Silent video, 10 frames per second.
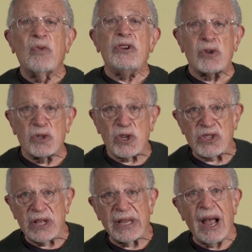
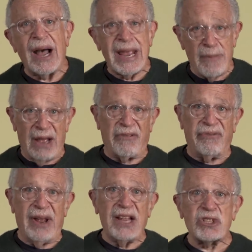Researchers at the IMF
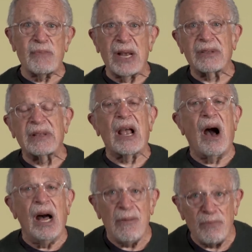estimate that the
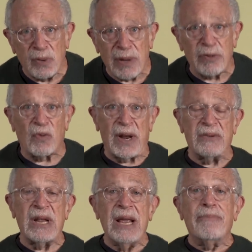unemployment rate